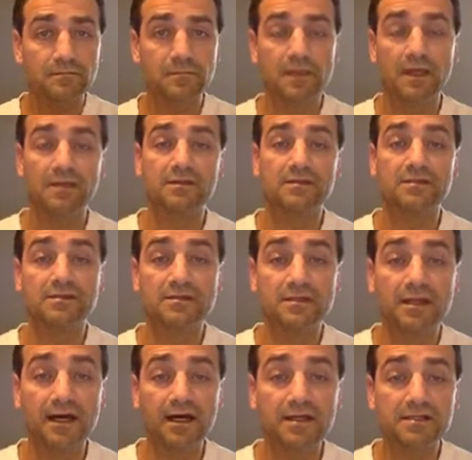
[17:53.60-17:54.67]
it does
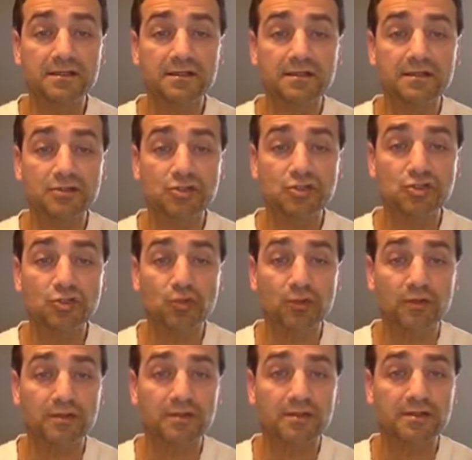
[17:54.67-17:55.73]
not
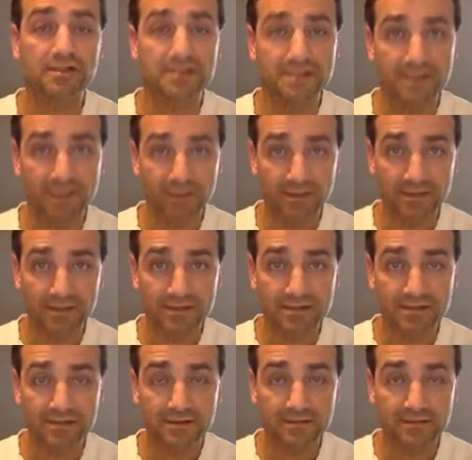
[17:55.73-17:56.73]
sort sediments.